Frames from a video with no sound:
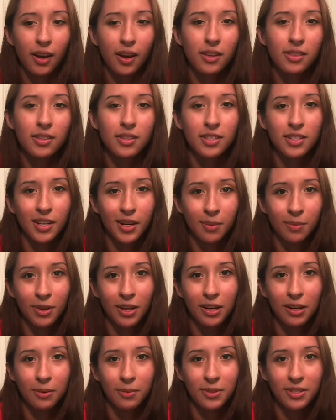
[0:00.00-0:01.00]
At the time
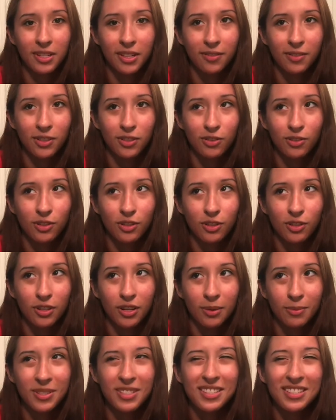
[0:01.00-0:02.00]
that I was having
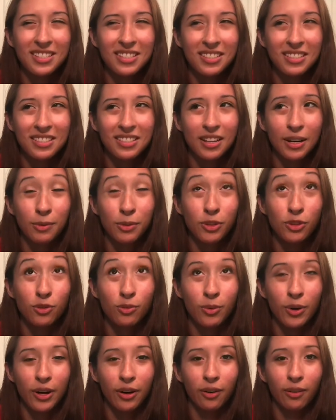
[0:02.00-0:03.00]
surgery, I was
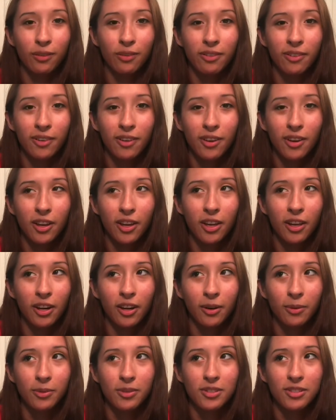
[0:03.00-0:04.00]
12 and
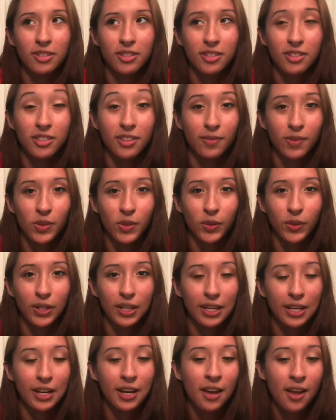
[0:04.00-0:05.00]
I was in 7th
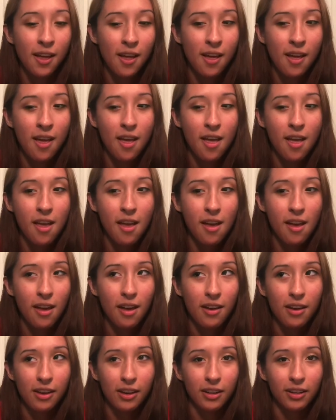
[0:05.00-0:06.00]
grade,
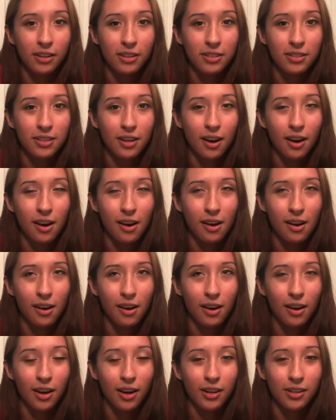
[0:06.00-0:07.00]
and
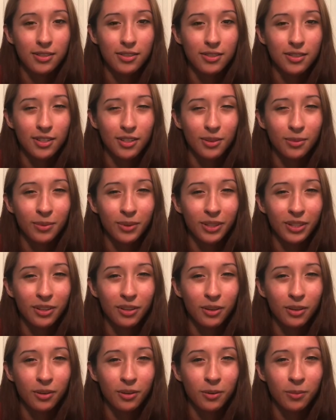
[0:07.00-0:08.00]
I didn't really
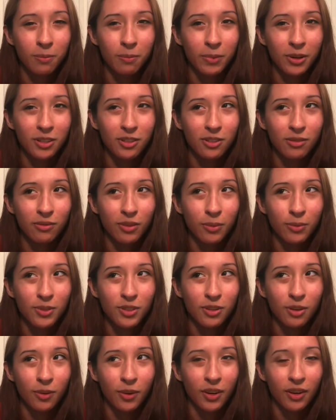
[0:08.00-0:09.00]
know much of what was
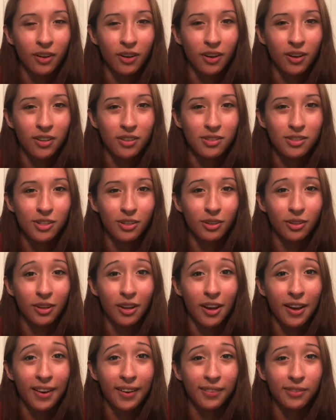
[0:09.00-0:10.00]
going on until
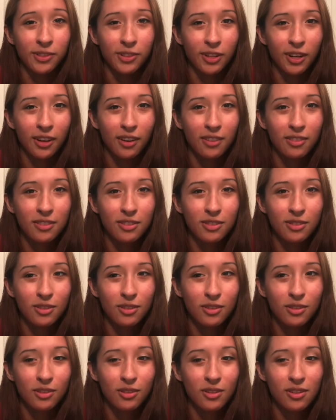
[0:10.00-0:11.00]
after I had the
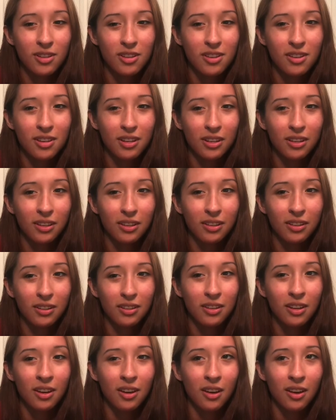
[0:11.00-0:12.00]
surgery.
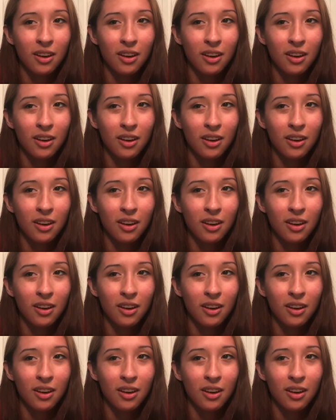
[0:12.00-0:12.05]
And